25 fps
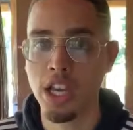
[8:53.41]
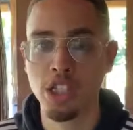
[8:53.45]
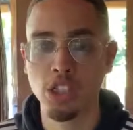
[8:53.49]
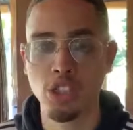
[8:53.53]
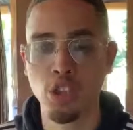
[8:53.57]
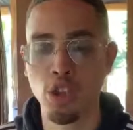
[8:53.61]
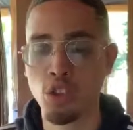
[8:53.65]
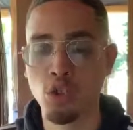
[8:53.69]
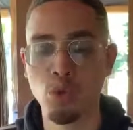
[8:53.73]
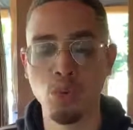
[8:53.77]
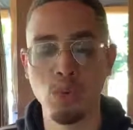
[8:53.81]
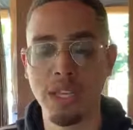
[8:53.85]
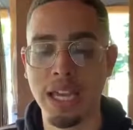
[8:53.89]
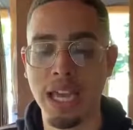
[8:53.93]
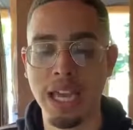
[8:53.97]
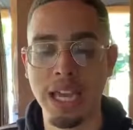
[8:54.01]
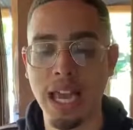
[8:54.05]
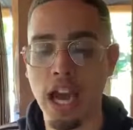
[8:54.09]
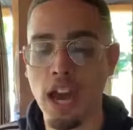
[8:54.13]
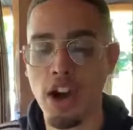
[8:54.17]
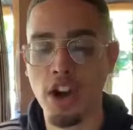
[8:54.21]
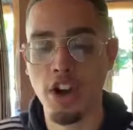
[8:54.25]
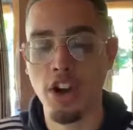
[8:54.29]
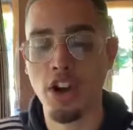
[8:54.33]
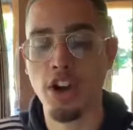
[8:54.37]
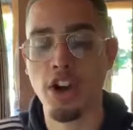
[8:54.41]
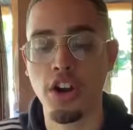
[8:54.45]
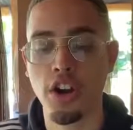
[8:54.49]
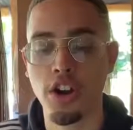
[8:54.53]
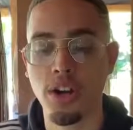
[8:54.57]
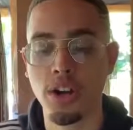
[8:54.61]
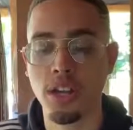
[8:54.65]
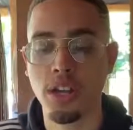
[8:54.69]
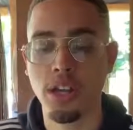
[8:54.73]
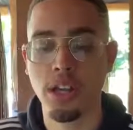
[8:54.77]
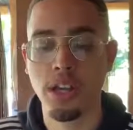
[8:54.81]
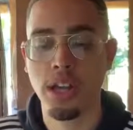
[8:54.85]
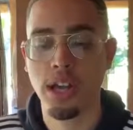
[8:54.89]
So you cannot
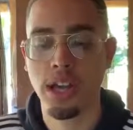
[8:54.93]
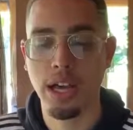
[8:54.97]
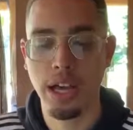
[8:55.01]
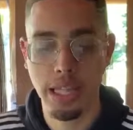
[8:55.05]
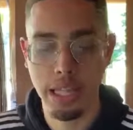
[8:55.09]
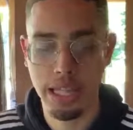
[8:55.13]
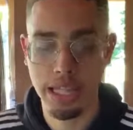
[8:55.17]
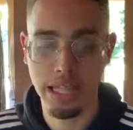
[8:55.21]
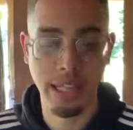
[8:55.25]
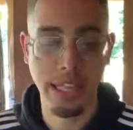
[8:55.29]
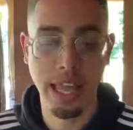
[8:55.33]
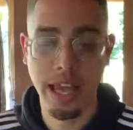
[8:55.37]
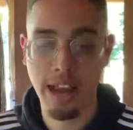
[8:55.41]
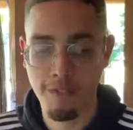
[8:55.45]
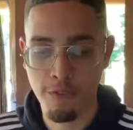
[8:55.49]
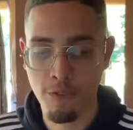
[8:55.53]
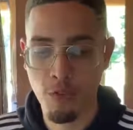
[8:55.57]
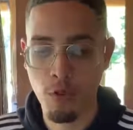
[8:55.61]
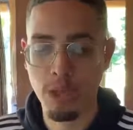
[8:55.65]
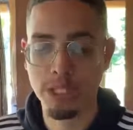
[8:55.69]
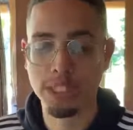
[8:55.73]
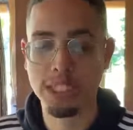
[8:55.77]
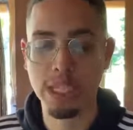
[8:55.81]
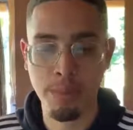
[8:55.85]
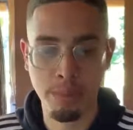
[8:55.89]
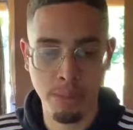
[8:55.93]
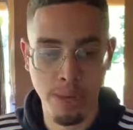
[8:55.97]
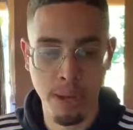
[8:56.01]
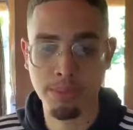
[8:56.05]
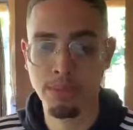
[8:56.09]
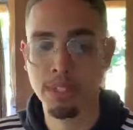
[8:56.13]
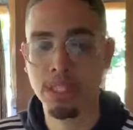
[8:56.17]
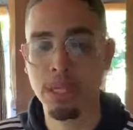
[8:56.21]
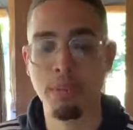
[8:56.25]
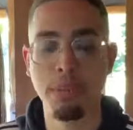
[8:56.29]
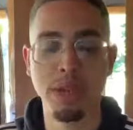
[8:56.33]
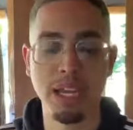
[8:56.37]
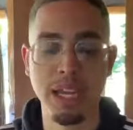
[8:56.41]
earn, uh, like for example,
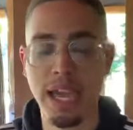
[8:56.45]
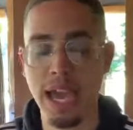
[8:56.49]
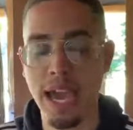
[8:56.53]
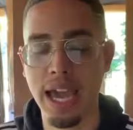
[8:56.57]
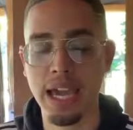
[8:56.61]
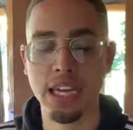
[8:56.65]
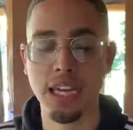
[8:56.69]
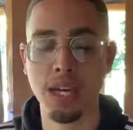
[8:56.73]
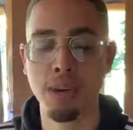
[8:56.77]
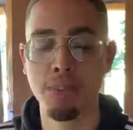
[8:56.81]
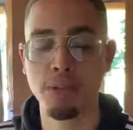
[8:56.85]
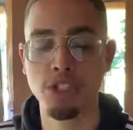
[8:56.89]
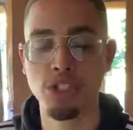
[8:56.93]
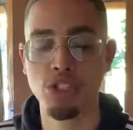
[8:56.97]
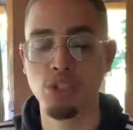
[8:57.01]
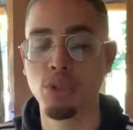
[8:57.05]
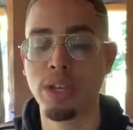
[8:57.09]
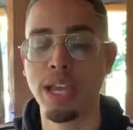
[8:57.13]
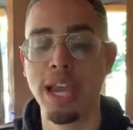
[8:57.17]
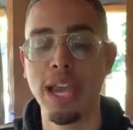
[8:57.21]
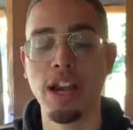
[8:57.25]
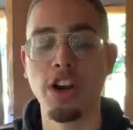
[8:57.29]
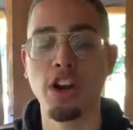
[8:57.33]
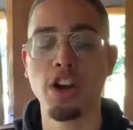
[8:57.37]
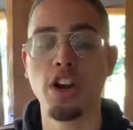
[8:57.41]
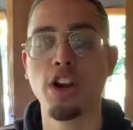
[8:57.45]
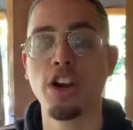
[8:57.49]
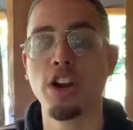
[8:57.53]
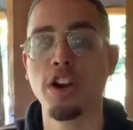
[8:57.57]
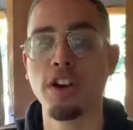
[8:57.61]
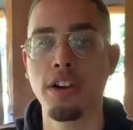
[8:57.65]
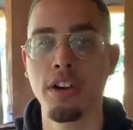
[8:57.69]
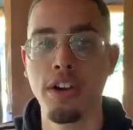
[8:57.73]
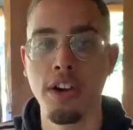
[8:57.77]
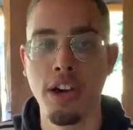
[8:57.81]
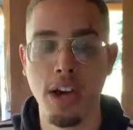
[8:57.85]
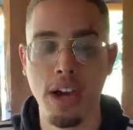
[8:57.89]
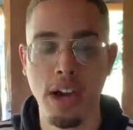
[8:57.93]
I'm skipping ahead here, but you can't earn